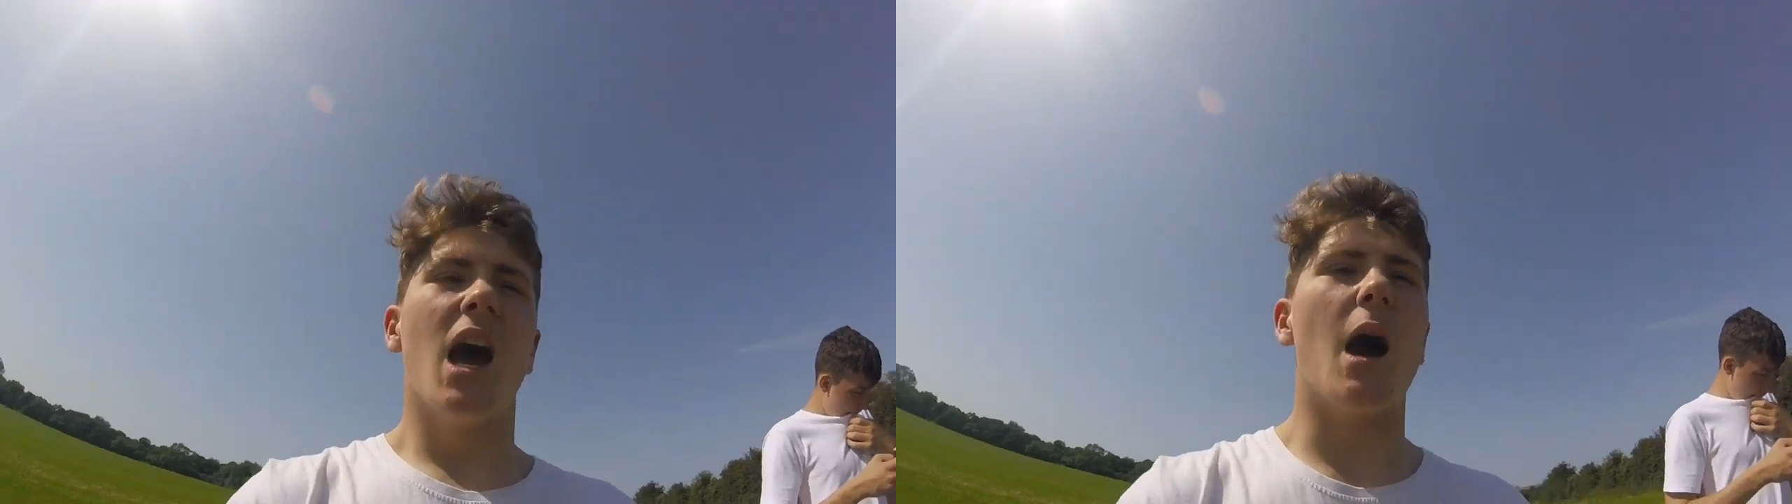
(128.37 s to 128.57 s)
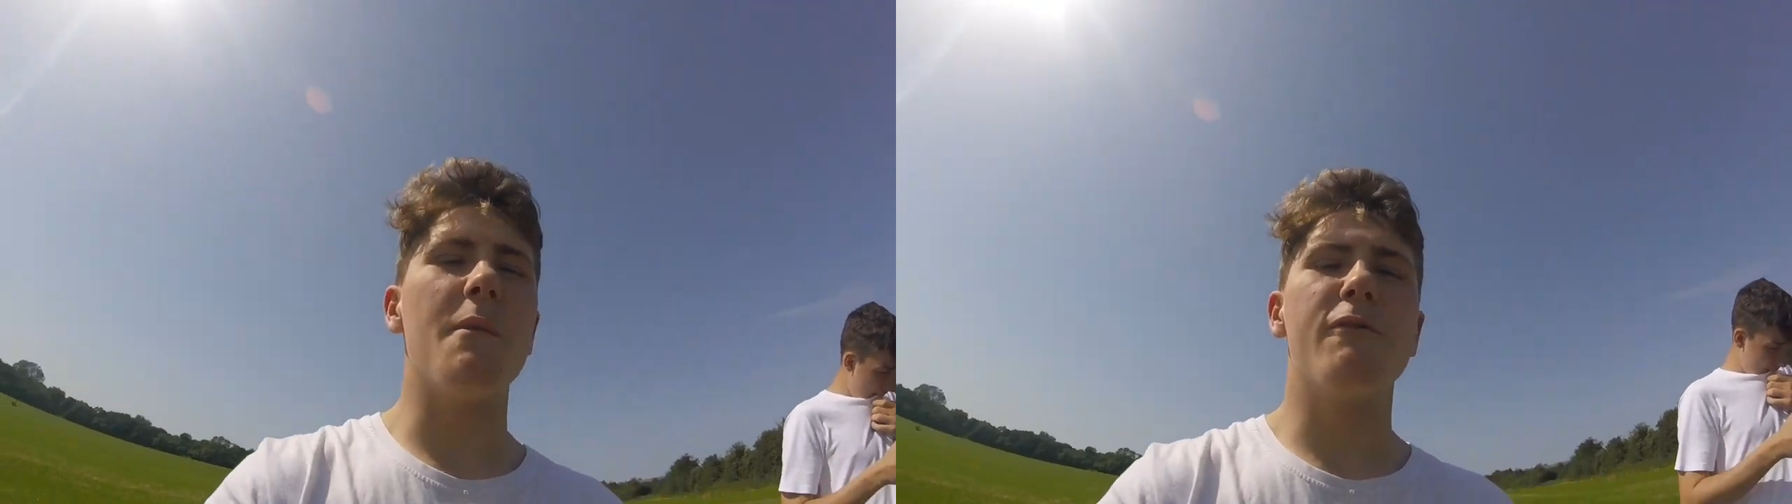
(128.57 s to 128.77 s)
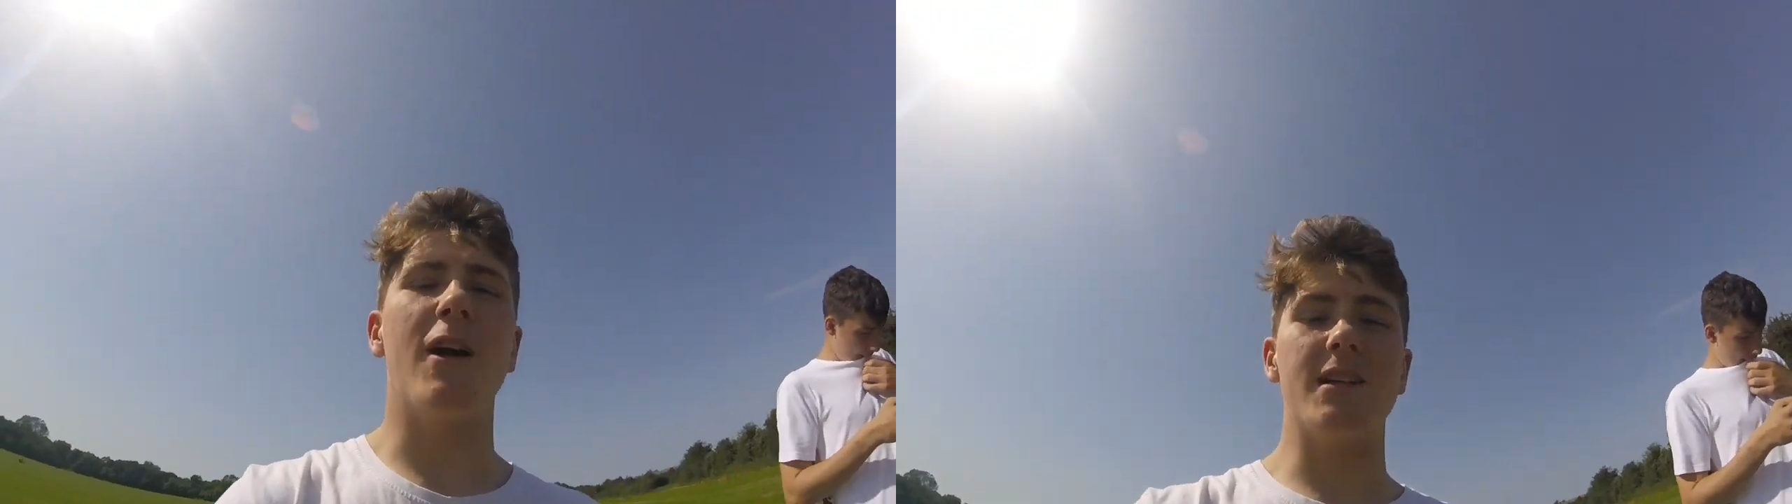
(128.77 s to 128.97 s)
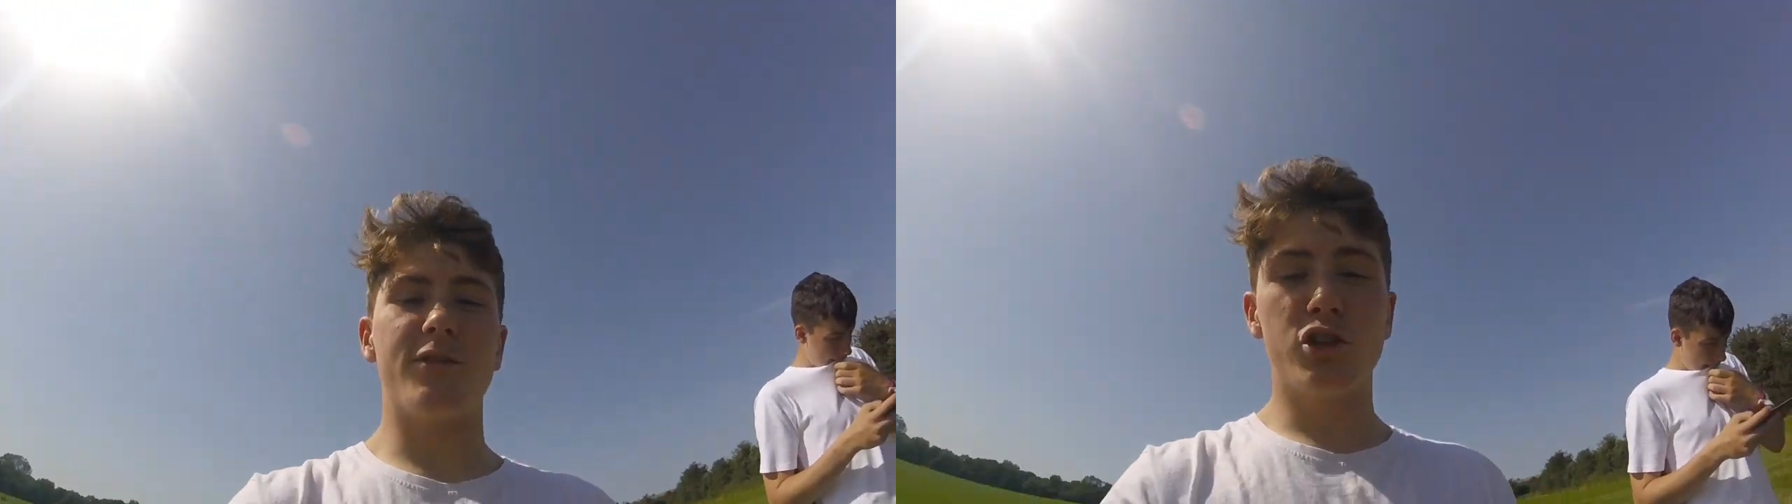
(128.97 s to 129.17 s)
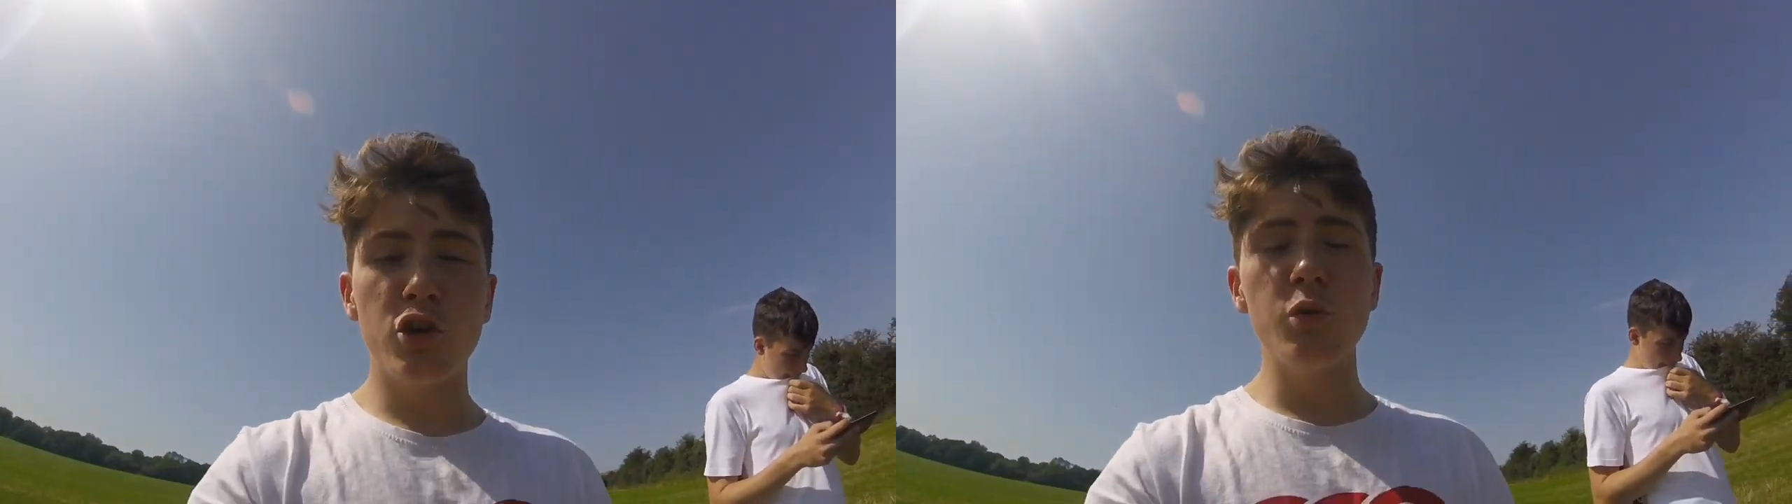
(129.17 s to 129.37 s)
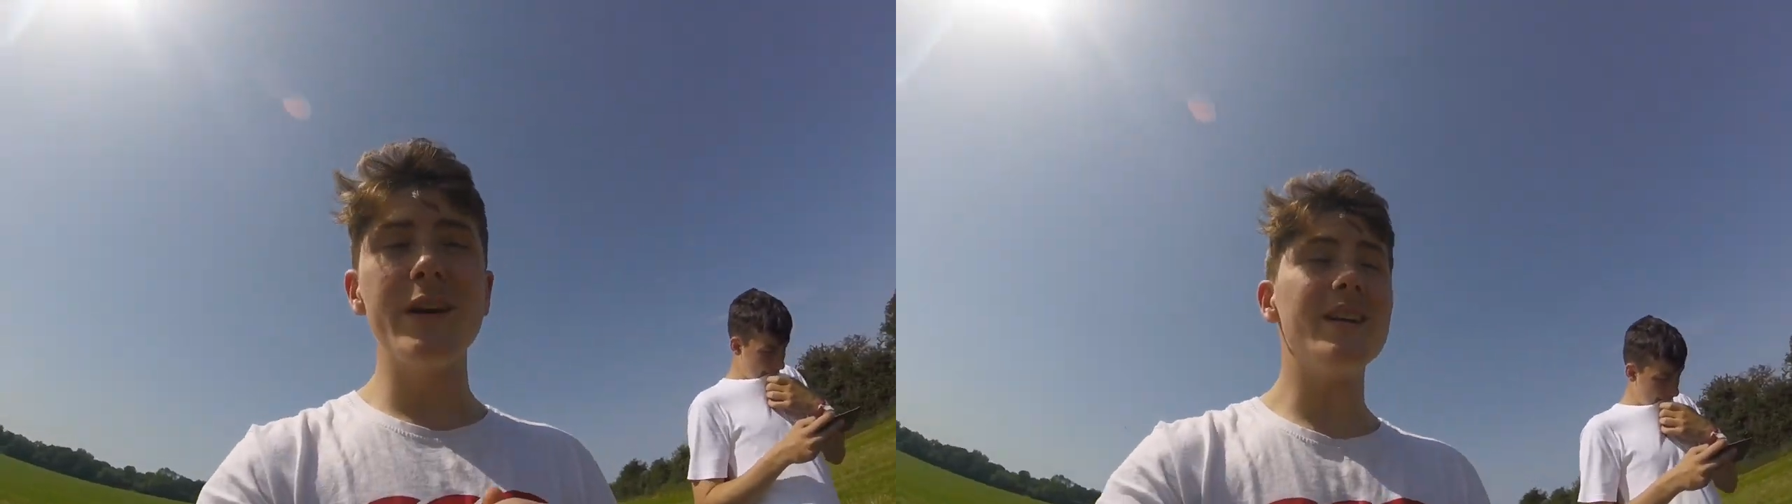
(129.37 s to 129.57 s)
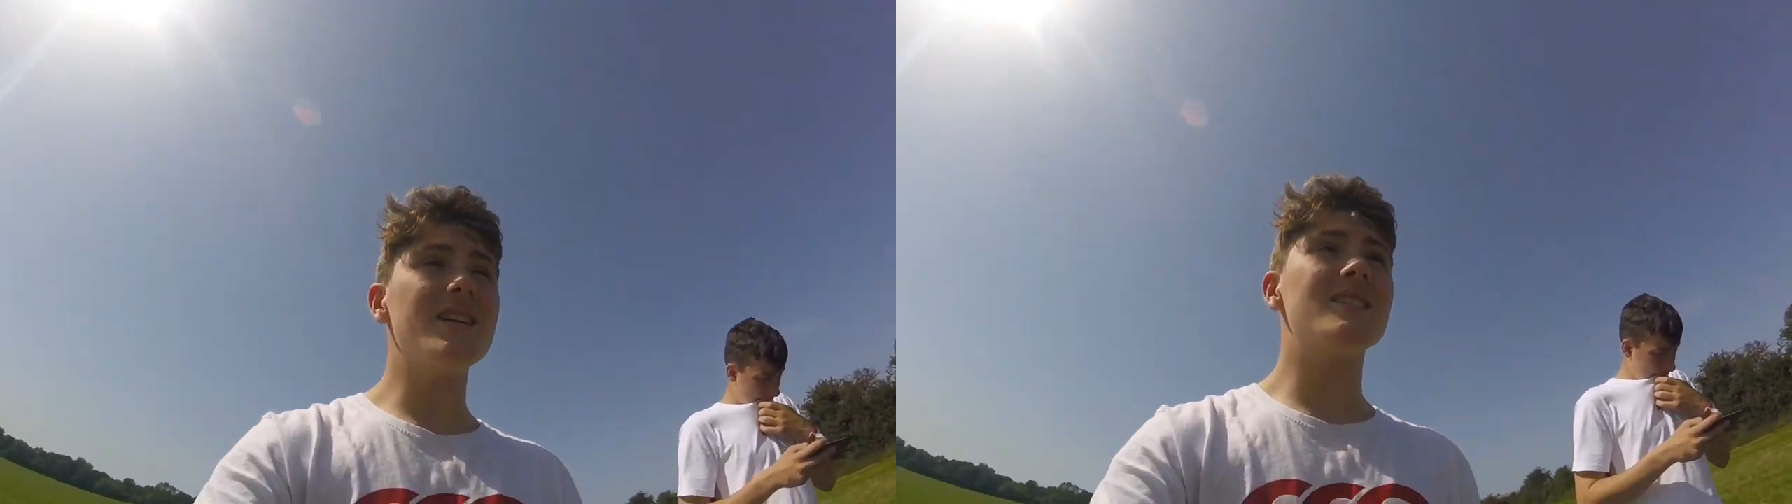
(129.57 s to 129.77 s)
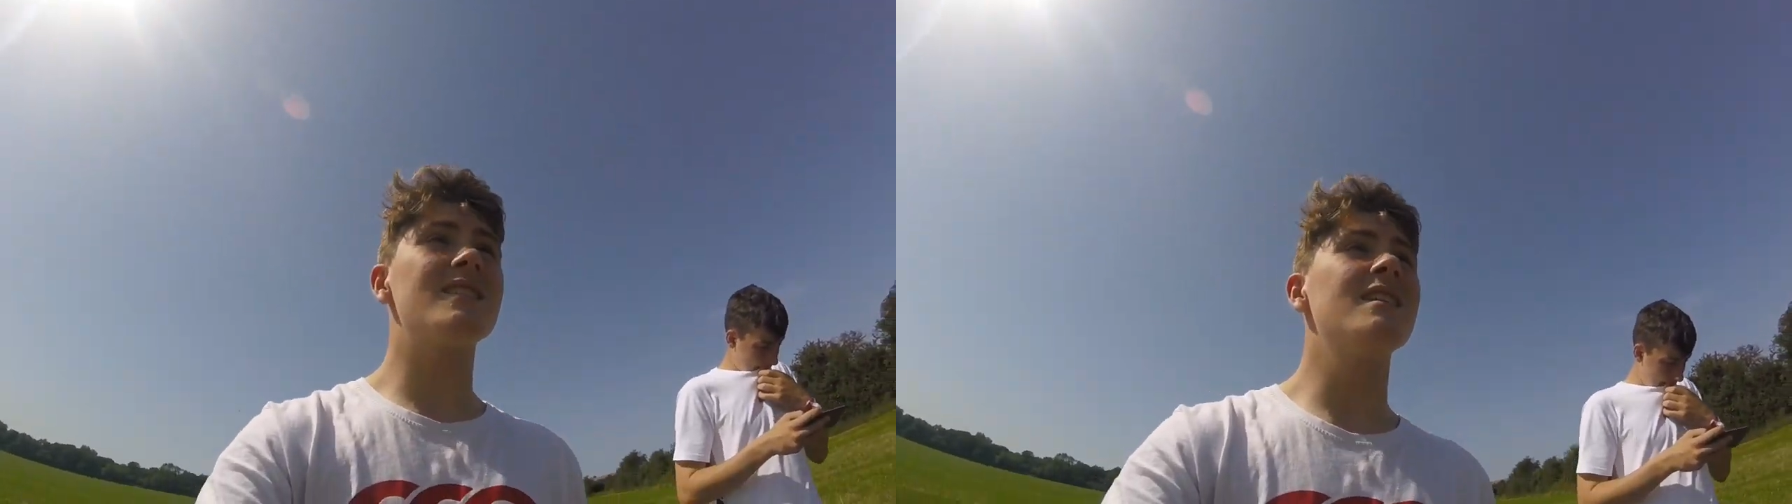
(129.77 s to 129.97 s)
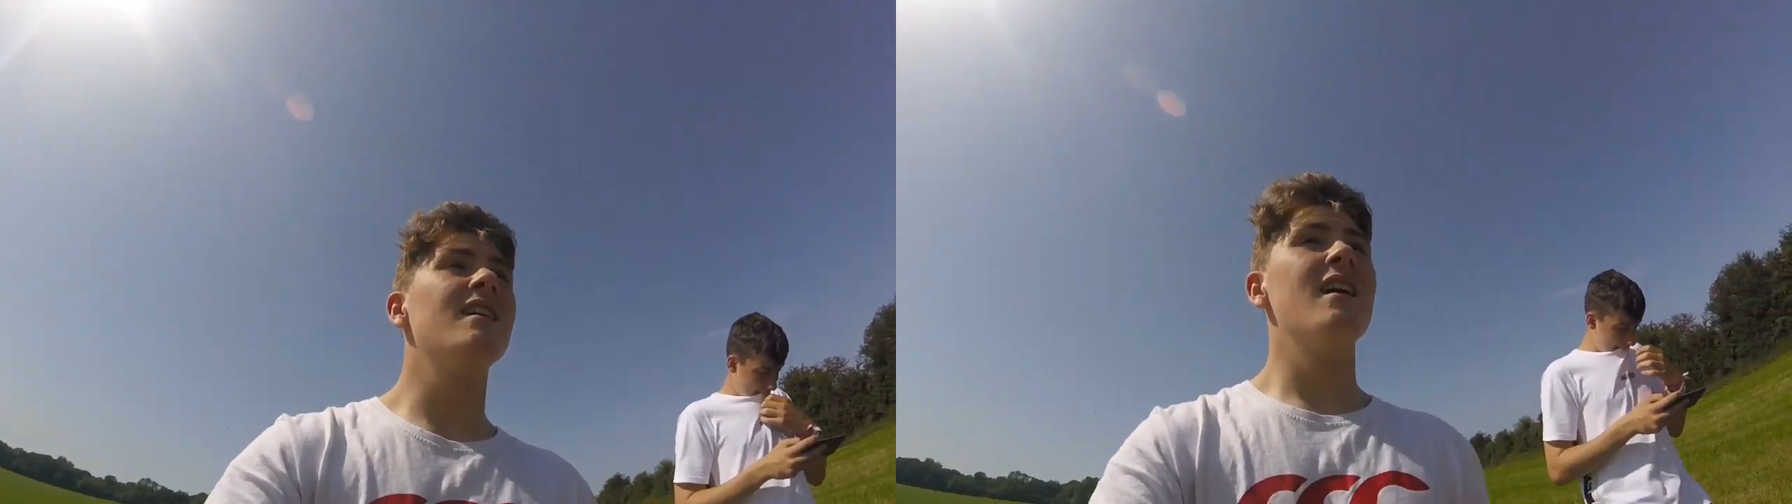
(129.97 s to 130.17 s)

I'm in France for 2 weeks,